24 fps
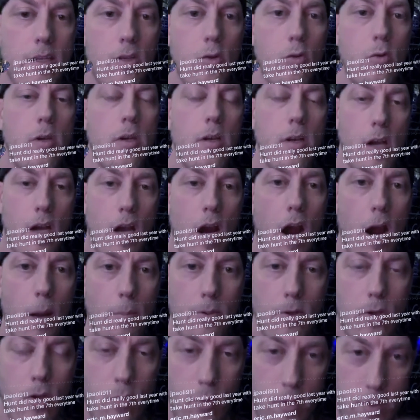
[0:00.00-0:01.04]
you can
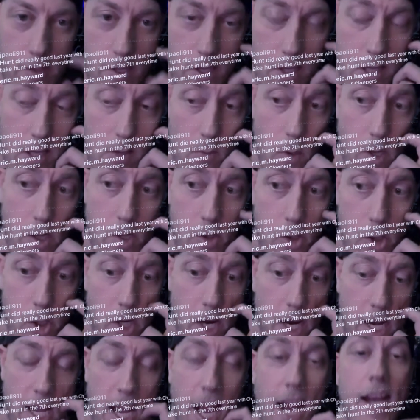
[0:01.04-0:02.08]
accomplish with this. When you're
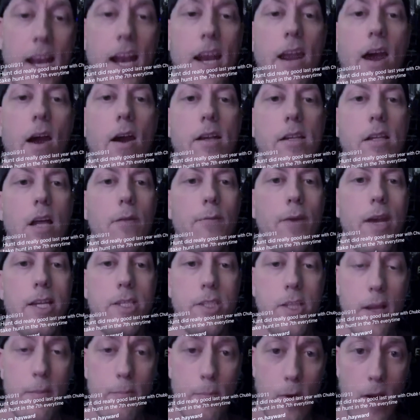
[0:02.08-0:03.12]
trading, I love
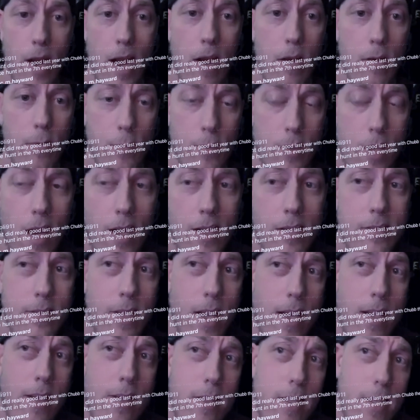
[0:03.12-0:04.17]
AJ Brown. If we're talking
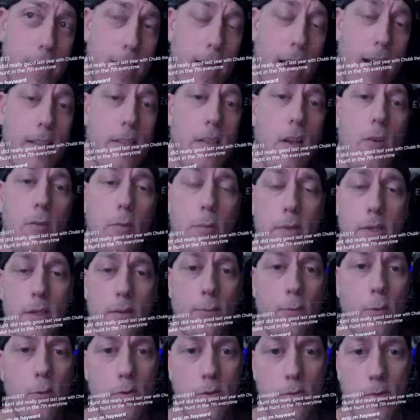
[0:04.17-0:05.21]
Dynasty, I love him in the
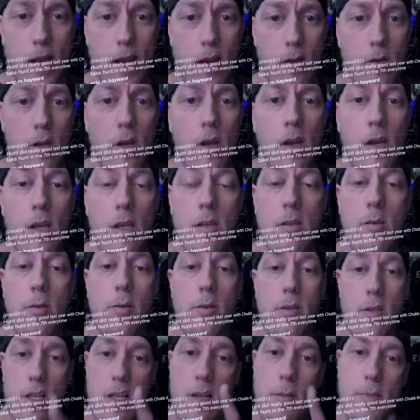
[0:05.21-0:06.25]
fourth round. You
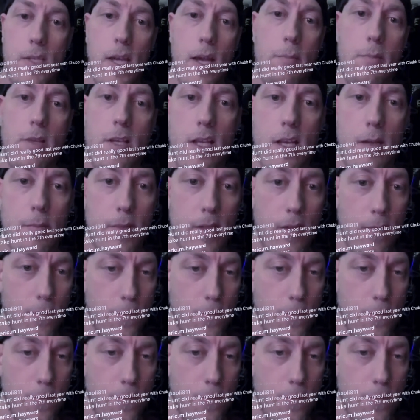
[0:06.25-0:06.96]
can sometimes get him in